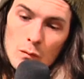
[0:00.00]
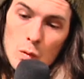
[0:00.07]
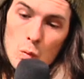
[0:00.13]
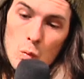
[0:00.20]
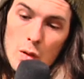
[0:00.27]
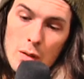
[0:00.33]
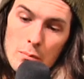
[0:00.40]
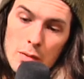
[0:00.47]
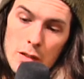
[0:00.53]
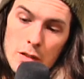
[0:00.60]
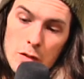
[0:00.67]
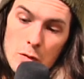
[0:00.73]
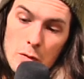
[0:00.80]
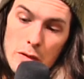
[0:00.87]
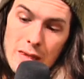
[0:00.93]
what I'm going to
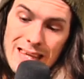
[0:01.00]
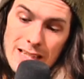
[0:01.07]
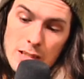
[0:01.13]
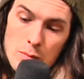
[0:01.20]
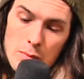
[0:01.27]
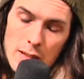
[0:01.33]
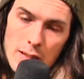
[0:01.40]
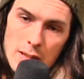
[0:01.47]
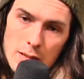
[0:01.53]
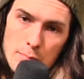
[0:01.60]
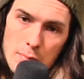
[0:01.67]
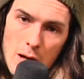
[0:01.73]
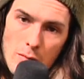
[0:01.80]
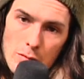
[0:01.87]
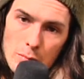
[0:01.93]
do this week is
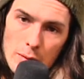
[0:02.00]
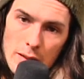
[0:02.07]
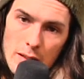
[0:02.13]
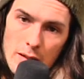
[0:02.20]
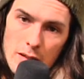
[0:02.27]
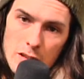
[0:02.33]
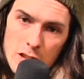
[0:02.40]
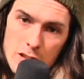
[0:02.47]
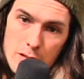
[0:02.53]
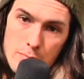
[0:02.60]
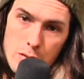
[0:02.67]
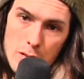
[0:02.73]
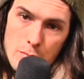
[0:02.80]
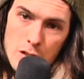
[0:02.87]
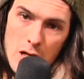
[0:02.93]
probably just the
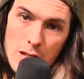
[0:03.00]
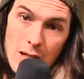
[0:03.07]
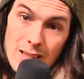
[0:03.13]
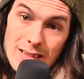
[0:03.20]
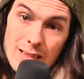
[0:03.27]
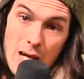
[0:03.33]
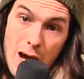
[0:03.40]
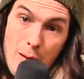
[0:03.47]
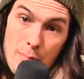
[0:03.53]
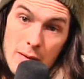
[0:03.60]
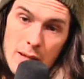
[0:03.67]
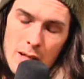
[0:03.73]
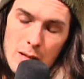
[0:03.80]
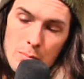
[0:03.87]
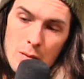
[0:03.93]
berm shot on top of
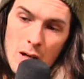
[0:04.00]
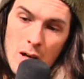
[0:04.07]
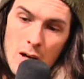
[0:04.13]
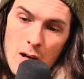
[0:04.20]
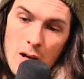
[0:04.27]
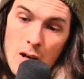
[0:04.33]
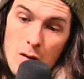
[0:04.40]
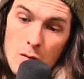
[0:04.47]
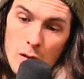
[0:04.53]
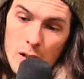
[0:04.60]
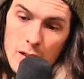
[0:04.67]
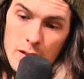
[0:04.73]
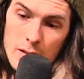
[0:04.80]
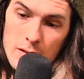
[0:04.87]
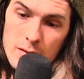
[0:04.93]
the hip. We're
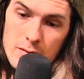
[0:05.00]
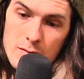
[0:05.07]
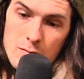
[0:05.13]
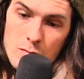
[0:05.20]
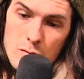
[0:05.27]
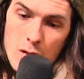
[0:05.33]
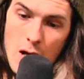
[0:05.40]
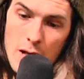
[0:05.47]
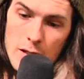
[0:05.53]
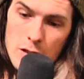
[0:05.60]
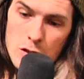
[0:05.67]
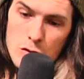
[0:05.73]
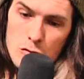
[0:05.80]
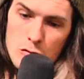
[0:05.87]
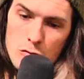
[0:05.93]
going to kind of
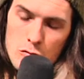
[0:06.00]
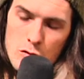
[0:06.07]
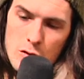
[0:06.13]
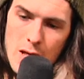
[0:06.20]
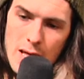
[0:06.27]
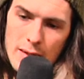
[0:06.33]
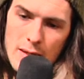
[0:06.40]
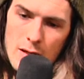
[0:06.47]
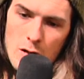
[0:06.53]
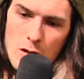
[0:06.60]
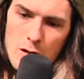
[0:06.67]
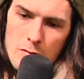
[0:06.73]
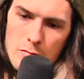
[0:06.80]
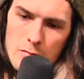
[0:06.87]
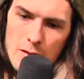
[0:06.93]
take that
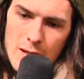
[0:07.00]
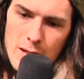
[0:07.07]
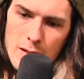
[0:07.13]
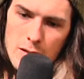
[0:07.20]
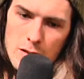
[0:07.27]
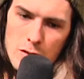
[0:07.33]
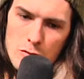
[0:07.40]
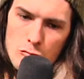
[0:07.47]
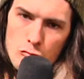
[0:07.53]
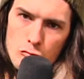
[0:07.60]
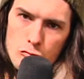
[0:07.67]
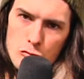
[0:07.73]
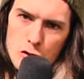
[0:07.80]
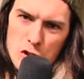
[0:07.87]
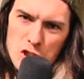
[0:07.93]
off and
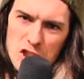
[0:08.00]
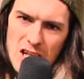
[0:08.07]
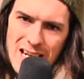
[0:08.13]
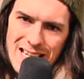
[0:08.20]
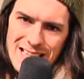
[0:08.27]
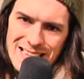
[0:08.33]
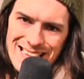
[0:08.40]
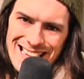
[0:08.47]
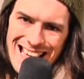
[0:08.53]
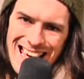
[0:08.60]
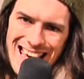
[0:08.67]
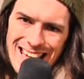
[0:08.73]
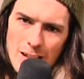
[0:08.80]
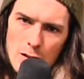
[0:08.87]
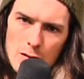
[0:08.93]
change the
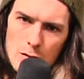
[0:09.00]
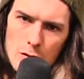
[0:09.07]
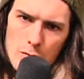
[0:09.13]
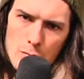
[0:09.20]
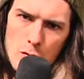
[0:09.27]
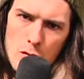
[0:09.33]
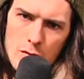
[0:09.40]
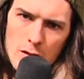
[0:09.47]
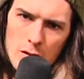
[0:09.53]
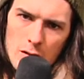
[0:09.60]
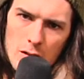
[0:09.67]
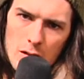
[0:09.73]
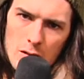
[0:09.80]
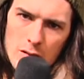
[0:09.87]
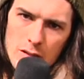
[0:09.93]
angle, move it a little
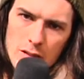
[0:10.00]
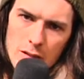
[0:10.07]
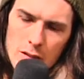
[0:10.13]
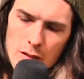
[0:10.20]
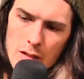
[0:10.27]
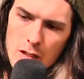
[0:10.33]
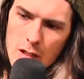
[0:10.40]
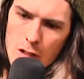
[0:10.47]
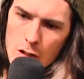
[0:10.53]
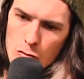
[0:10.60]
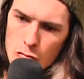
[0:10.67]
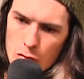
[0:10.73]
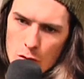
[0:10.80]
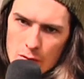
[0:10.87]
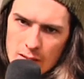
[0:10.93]
closer,
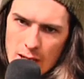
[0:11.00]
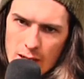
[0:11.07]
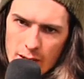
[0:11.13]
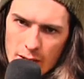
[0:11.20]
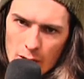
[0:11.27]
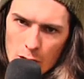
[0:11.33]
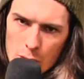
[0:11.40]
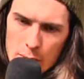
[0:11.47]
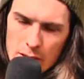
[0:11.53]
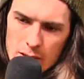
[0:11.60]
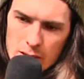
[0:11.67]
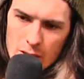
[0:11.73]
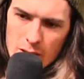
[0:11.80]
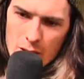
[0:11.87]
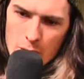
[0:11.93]
rotate it a little bit
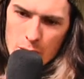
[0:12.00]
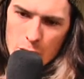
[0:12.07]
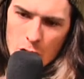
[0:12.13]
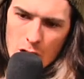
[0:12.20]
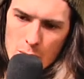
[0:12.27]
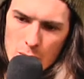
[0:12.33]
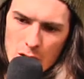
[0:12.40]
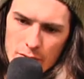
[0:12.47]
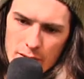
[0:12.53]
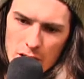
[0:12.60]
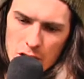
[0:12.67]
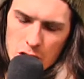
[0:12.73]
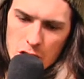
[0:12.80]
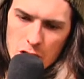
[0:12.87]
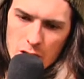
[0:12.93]
so that when you come off
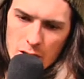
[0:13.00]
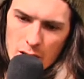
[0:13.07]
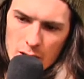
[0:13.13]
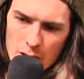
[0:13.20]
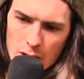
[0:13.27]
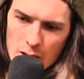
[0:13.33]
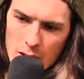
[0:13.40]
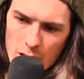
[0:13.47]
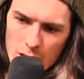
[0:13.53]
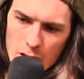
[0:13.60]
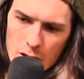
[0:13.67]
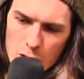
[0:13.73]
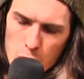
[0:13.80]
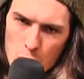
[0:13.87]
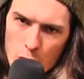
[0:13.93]
that sheet, that little
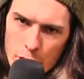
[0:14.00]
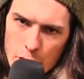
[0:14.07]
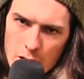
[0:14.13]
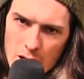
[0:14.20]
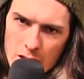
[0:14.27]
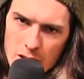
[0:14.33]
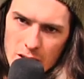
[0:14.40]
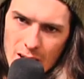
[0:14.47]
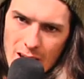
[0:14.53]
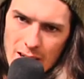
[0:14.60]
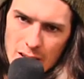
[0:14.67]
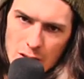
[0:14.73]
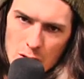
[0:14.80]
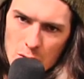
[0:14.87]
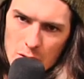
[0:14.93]
curve wall, you're not
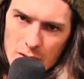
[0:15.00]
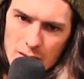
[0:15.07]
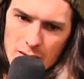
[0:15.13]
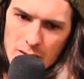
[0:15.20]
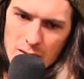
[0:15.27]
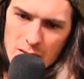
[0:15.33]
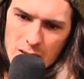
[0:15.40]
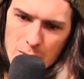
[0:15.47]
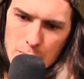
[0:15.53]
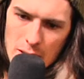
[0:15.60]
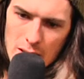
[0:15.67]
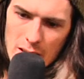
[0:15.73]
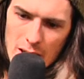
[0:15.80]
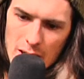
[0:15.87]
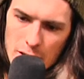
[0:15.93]
heading towards the
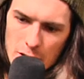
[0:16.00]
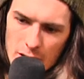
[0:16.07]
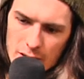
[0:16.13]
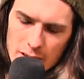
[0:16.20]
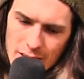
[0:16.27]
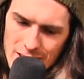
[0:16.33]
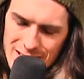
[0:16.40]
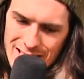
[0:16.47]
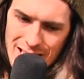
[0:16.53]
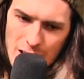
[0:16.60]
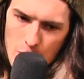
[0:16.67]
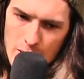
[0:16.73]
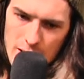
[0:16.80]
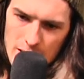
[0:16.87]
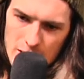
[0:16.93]
big line. You're actually going to
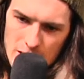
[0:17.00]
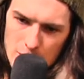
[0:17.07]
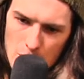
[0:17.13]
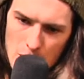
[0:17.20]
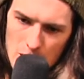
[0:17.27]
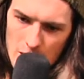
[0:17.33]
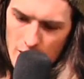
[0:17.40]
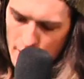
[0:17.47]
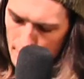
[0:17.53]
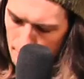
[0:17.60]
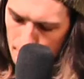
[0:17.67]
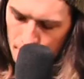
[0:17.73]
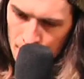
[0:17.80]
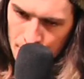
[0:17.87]
stay within a small line.